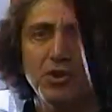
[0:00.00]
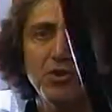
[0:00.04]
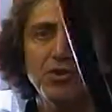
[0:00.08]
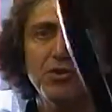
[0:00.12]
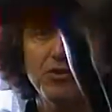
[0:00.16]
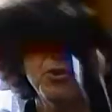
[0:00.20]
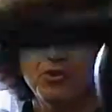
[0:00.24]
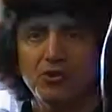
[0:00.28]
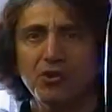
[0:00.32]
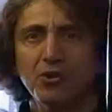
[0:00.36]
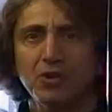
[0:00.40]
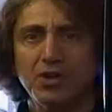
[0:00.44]

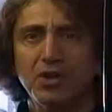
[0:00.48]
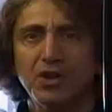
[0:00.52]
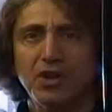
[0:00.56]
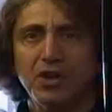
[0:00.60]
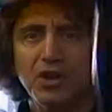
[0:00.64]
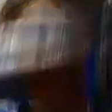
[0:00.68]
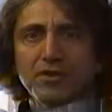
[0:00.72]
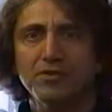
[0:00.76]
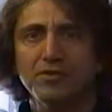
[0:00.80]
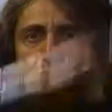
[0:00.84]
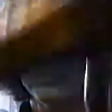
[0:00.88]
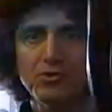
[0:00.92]
with your
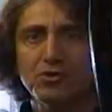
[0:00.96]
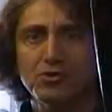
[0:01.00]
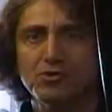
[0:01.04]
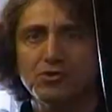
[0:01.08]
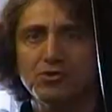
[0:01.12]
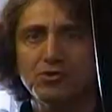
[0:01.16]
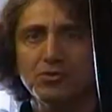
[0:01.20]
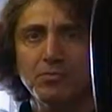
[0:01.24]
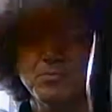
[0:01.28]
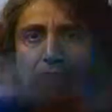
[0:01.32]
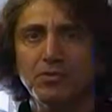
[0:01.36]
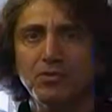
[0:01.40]
gift
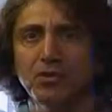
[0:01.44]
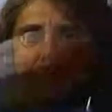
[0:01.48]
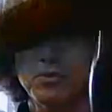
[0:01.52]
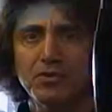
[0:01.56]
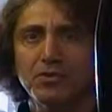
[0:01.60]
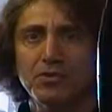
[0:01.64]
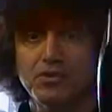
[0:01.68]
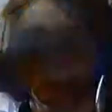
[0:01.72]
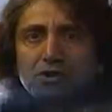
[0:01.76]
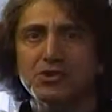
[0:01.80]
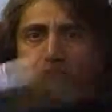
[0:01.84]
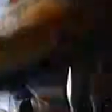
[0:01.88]
to
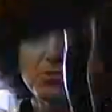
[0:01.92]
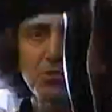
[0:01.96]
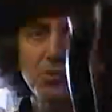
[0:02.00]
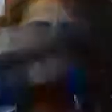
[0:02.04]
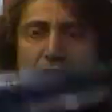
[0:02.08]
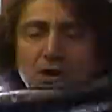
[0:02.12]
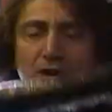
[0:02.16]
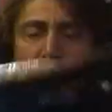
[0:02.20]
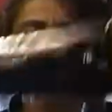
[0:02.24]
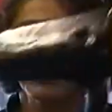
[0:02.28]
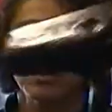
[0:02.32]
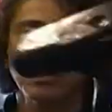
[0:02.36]
support this
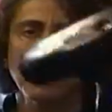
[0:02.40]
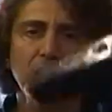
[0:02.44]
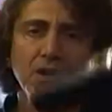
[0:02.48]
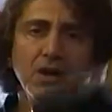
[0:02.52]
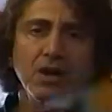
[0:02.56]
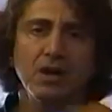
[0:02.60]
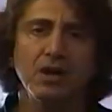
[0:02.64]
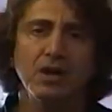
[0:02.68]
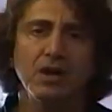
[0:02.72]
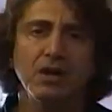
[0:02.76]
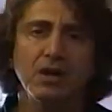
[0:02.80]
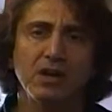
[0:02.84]
work.
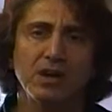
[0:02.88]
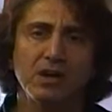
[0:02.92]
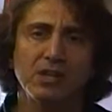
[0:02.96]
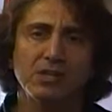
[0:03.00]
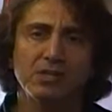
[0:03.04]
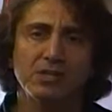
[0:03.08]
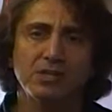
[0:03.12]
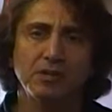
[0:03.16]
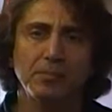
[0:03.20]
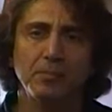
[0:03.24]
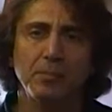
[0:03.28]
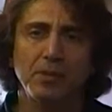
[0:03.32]

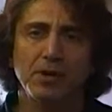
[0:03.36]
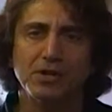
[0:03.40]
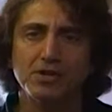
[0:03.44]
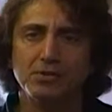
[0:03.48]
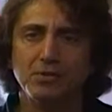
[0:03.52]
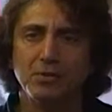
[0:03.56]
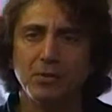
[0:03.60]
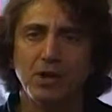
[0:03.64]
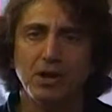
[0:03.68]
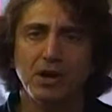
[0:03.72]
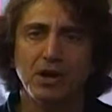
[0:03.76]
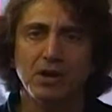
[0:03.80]
It's the
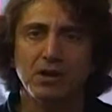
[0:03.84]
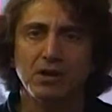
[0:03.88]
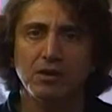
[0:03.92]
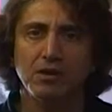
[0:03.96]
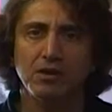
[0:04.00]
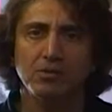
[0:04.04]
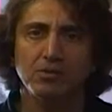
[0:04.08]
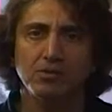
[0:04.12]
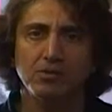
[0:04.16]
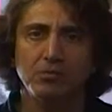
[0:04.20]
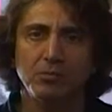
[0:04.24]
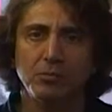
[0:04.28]
best
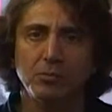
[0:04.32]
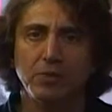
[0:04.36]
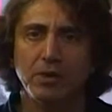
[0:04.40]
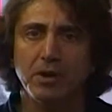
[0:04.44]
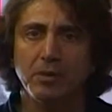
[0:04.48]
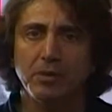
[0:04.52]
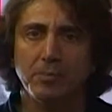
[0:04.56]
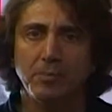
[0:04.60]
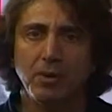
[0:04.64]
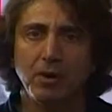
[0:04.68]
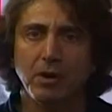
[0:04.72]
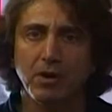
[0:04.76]
way to
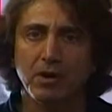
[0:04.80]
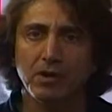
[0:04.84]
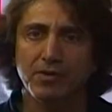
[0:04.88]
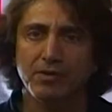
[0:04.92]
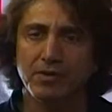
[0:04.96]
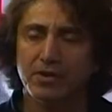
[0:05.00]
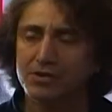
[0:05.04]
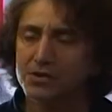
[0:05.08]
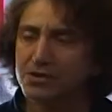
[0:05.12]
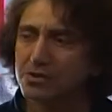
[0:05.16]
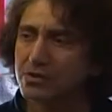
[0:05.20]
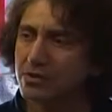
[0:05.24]
be a
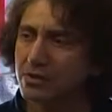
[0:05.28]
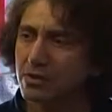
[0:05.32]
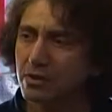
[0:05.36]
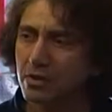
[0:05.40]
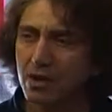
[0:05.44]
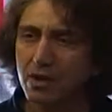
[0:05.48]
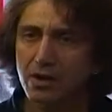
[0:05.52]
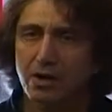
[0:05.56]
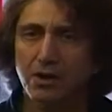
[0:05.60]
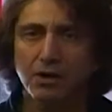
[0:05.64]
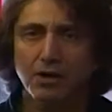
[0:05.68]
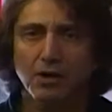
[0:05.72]
part of us.
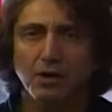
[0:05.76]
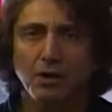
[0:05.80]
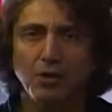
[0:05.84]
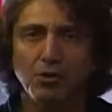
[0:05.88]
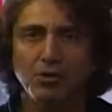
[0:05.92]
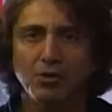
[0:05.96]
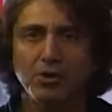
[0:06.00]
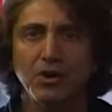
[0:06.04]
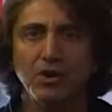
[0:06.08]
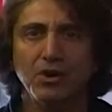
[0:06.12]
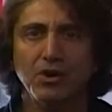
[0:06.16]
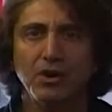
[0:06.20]

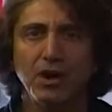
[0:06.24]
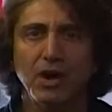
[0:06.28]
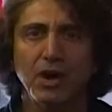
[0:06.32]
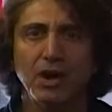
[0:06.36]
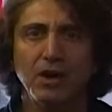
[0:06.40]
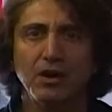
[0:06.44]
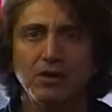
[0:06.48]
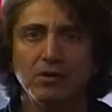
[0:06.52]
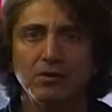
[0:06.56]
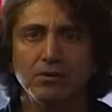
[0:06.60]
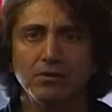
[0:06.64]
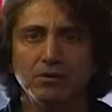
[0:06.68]
Go there
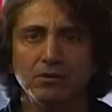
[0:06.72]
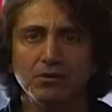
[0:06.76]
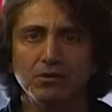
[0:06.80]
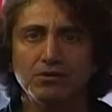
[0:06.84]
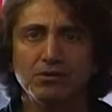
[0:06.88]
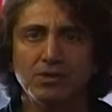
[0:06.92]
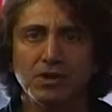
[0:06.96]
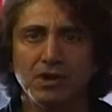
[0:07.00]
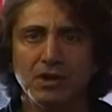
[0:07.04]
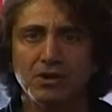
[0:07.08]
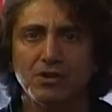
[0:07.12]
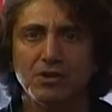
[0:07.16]
now,
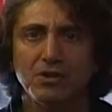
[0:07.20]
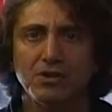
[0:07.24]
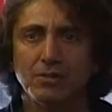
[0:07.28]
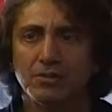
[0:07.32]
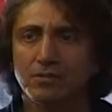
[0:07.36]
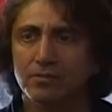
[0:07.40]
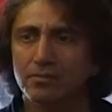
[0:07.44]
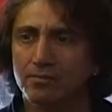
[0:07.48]
newsletter. Or to